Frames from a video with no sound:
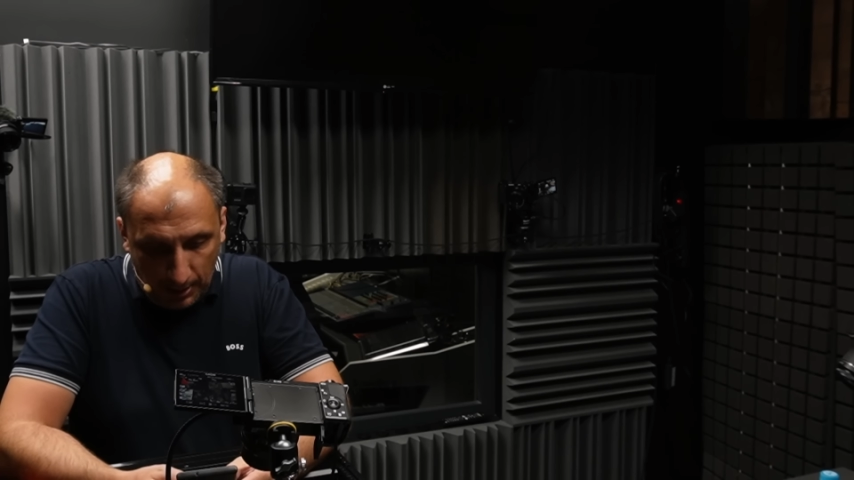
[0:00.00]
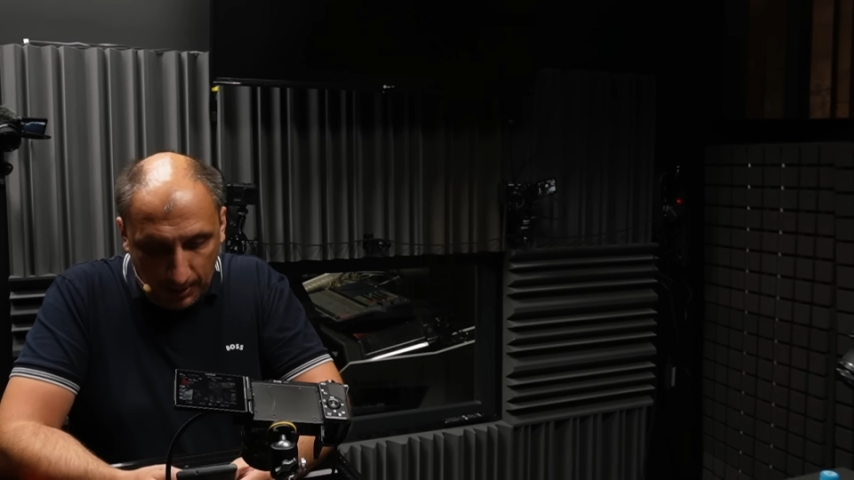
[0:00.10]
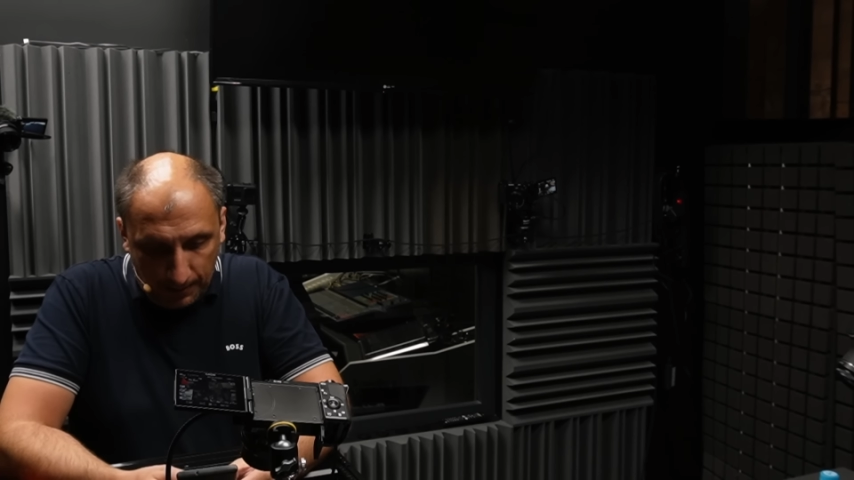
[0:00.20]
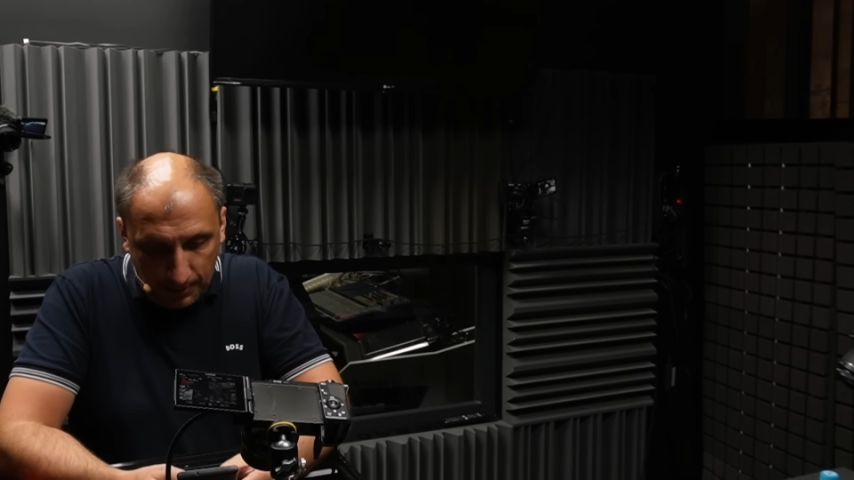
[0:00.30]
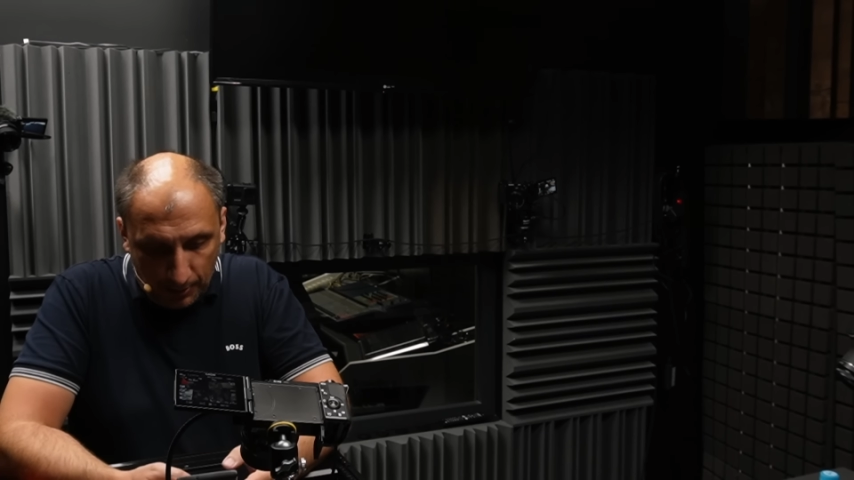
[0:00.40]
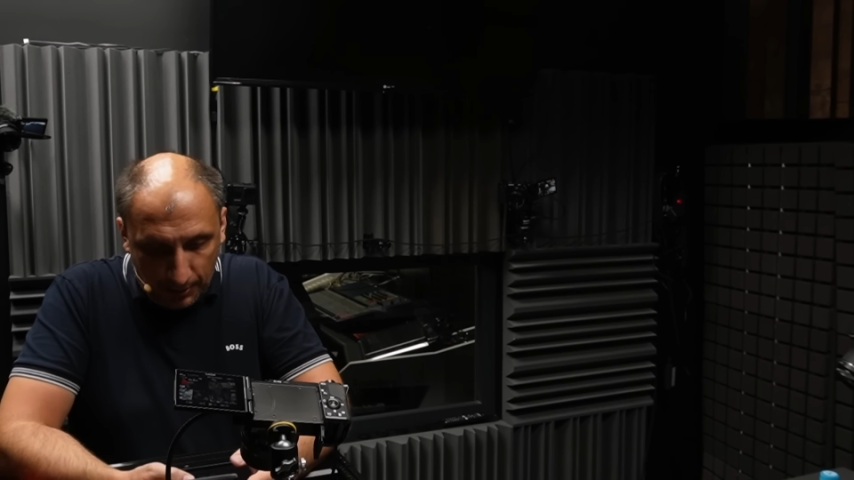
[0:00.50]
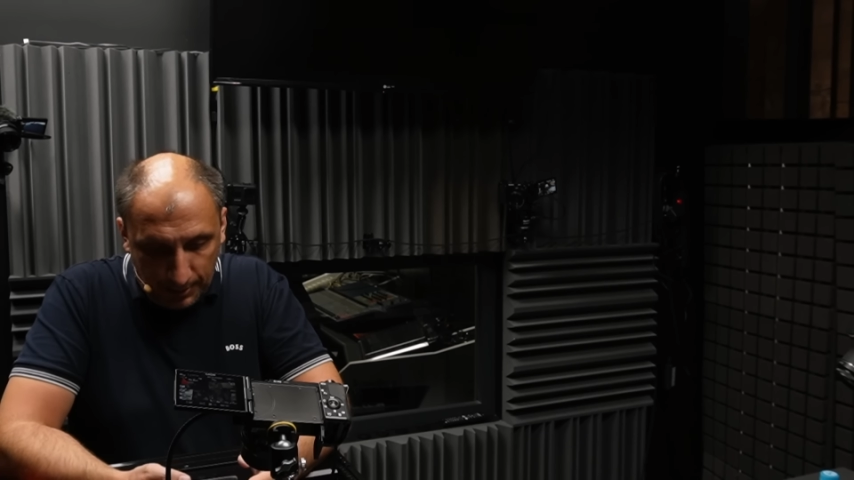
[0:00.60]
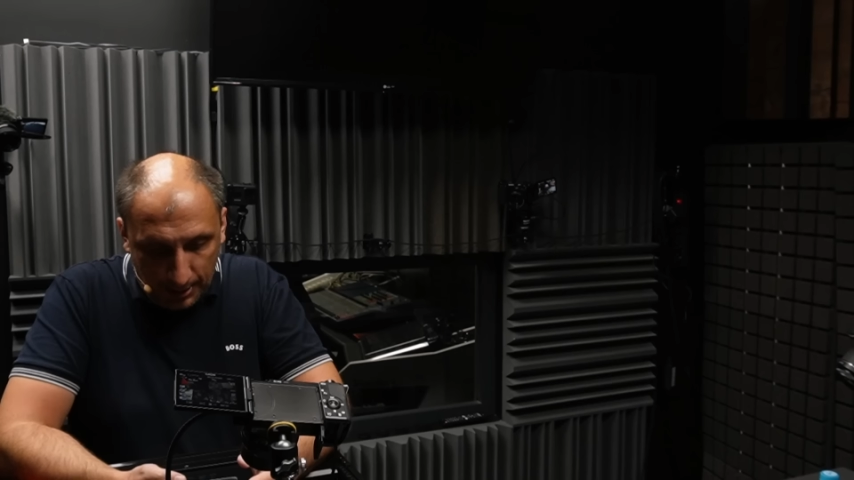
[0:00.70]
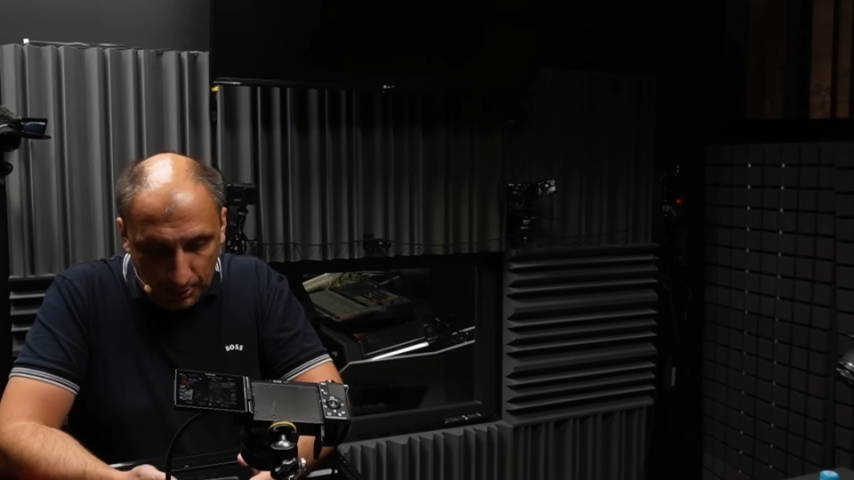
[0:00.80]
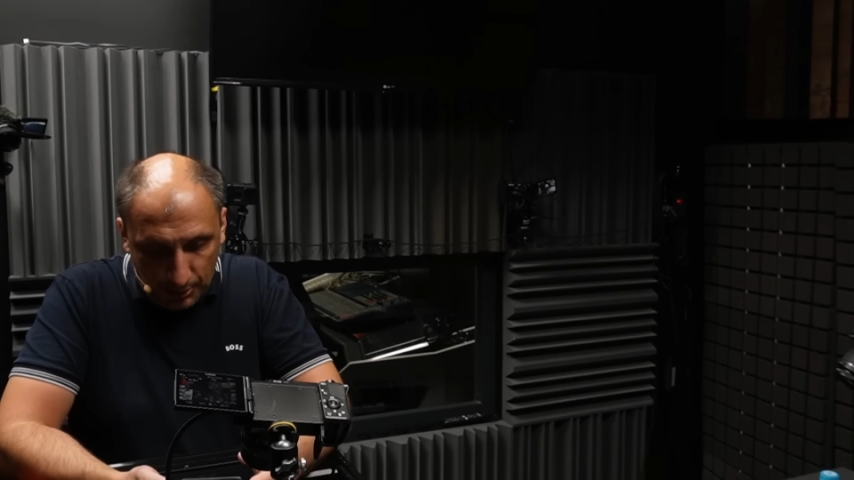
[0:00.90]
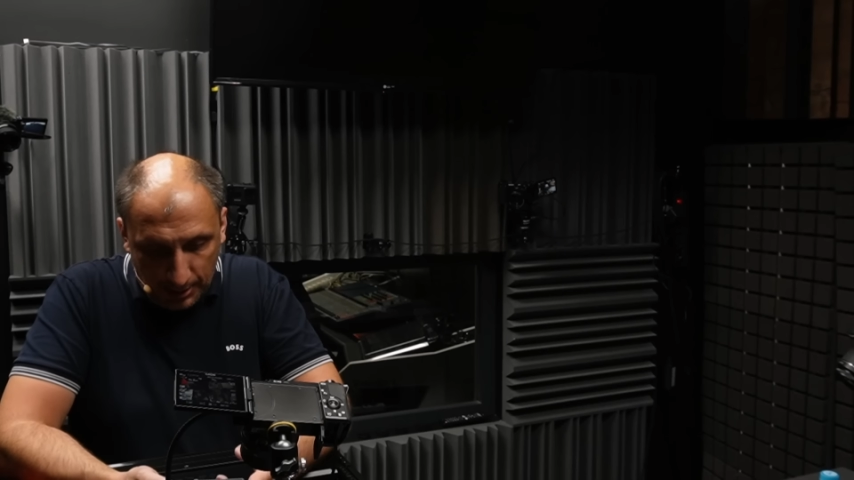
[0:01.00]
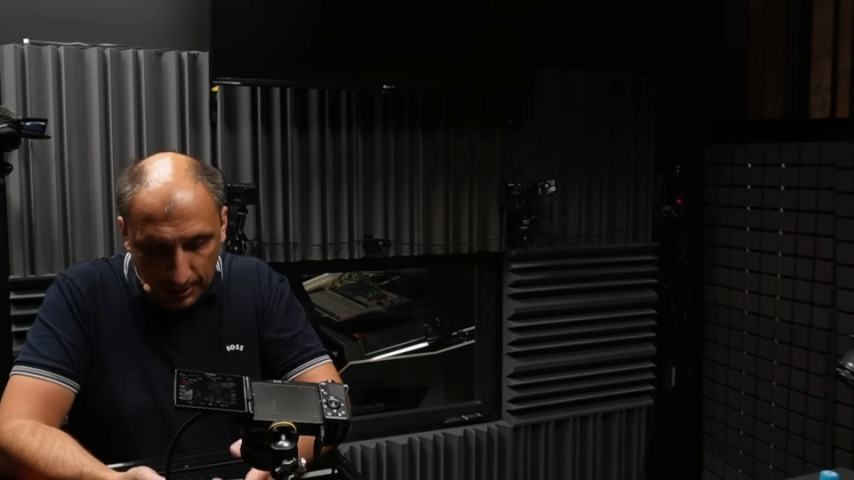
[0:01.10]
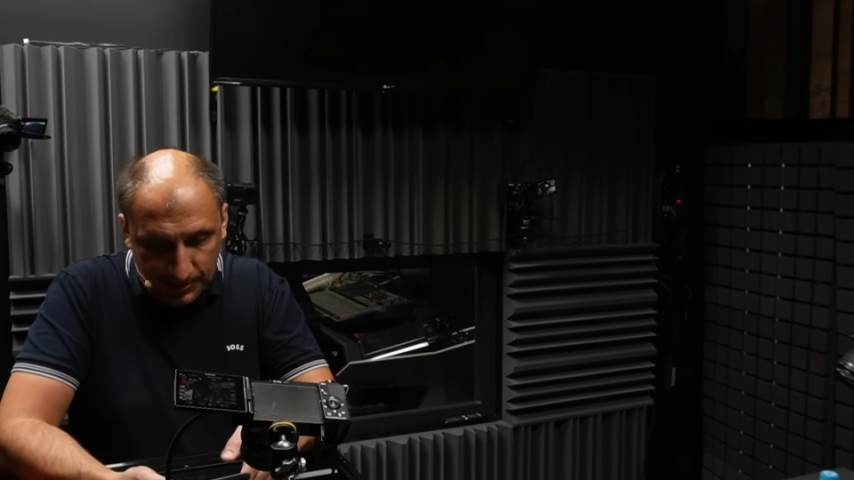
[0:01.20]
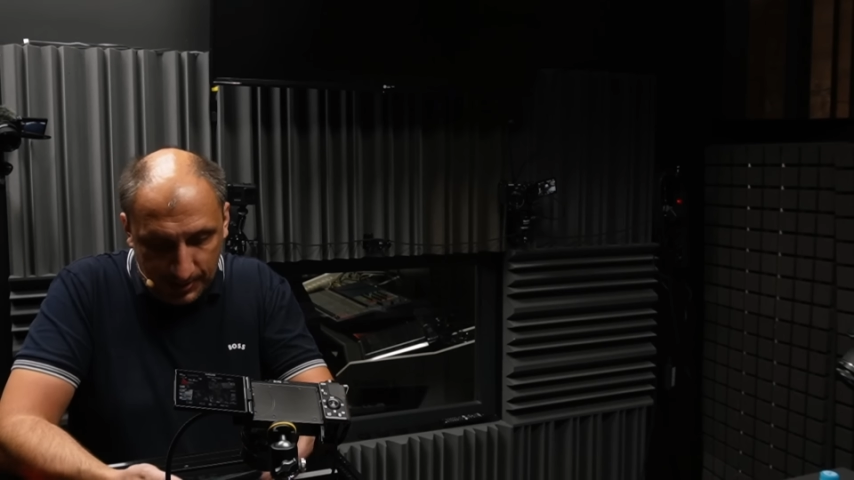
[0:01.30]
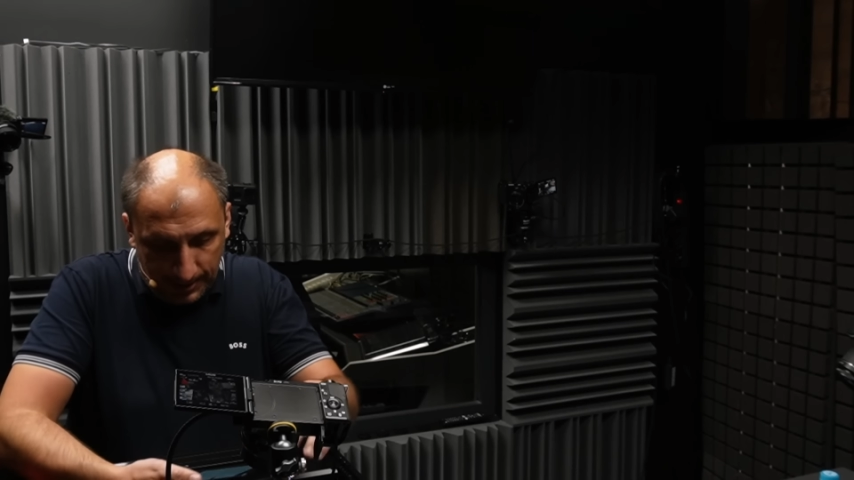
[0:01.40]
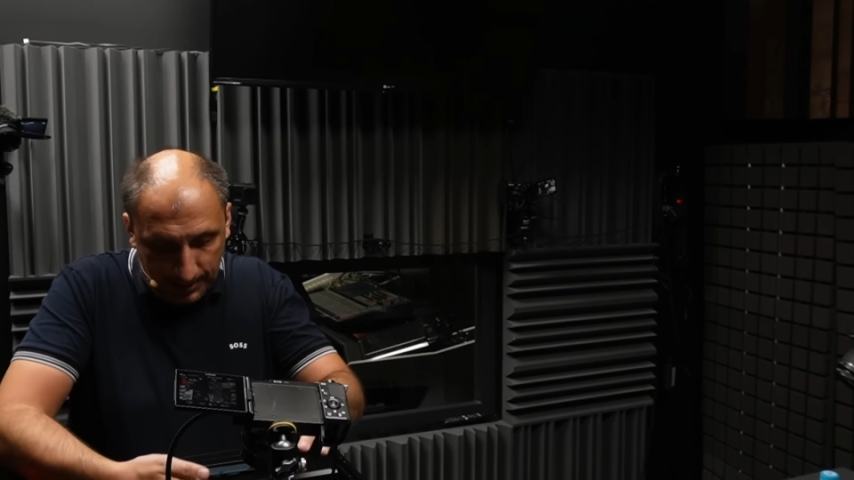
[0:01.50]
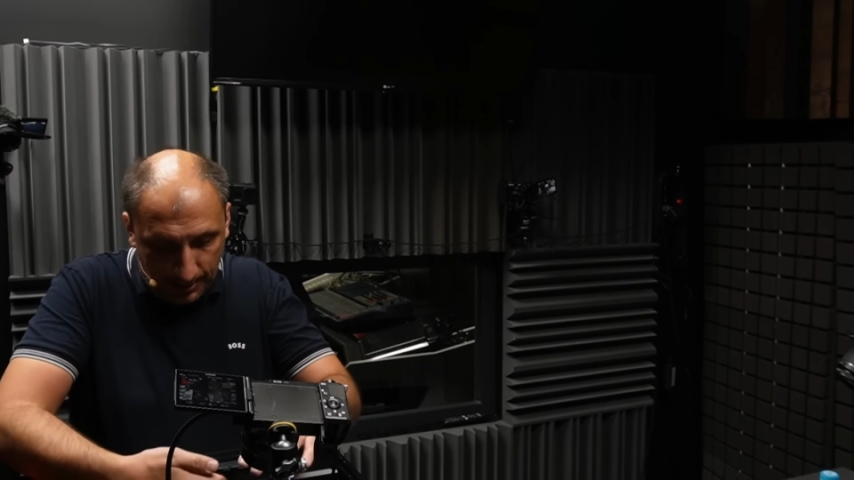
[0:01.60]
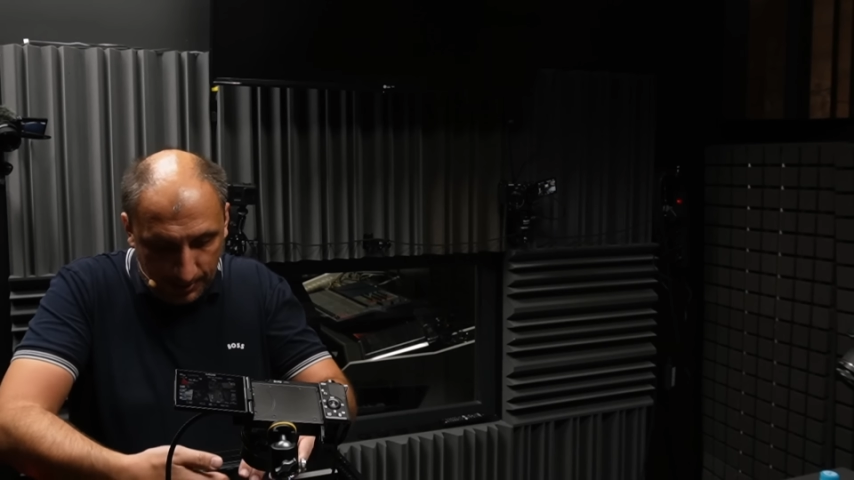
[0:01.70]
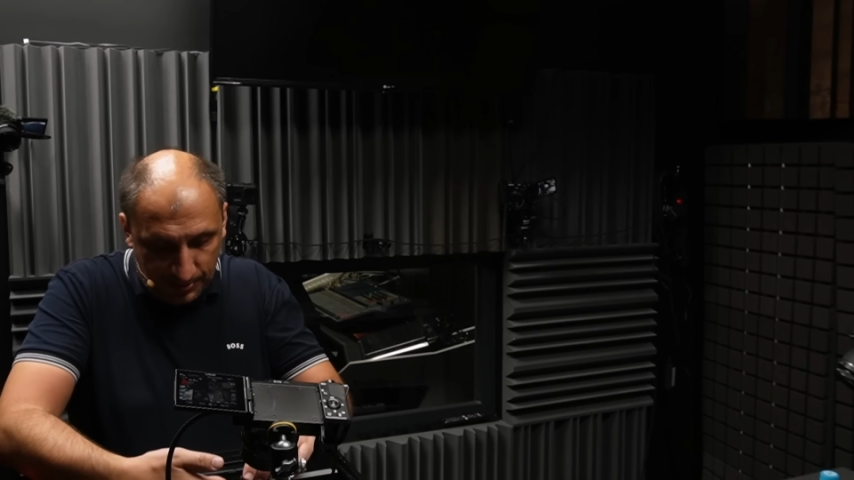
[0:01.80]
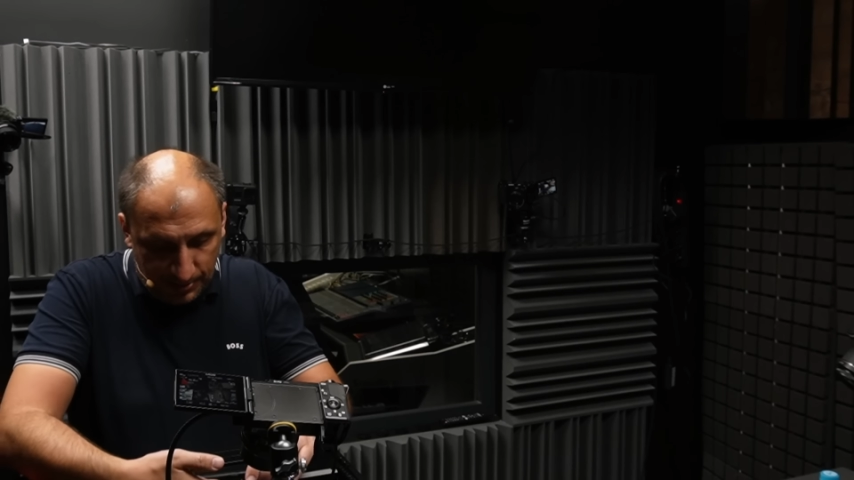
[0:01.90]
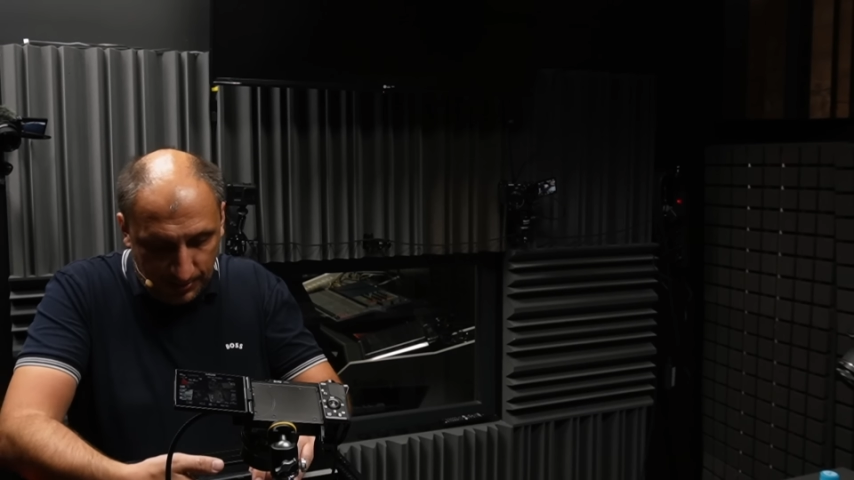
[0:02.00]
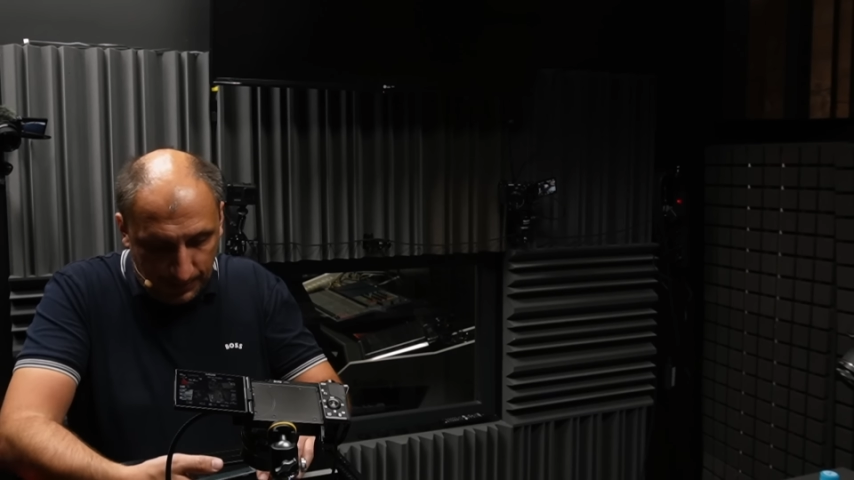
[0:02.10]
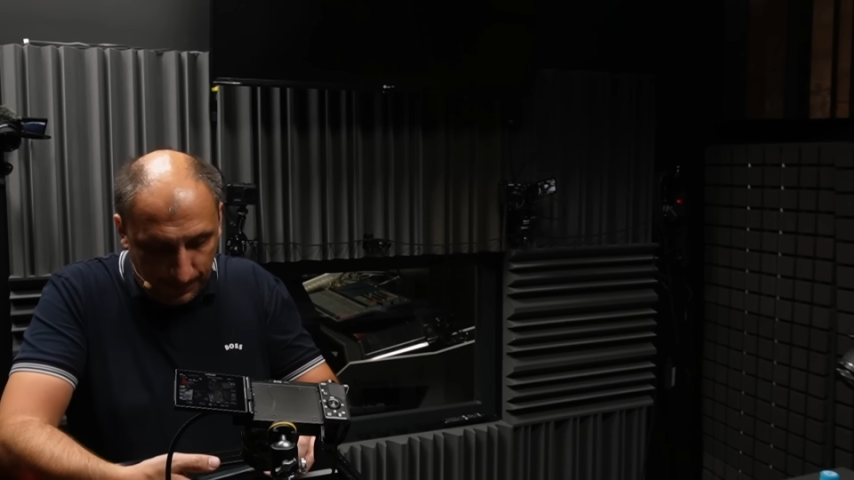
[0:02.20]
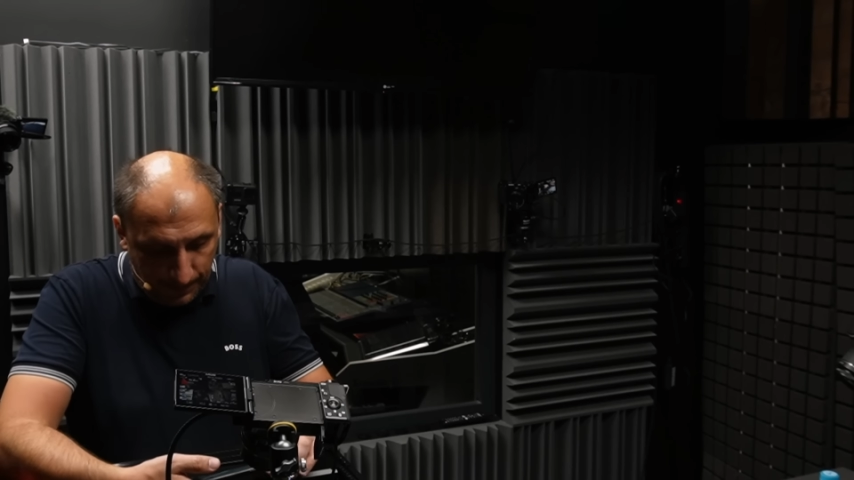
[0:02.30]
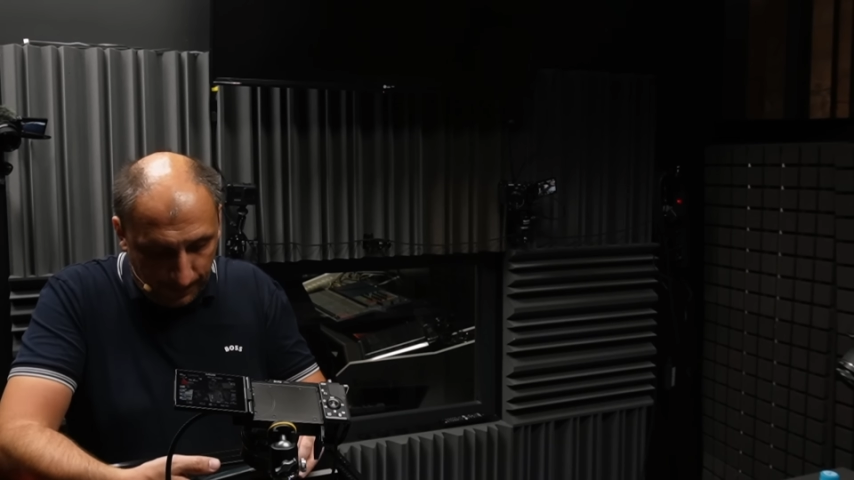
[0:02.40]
Okay, the orientation is like this,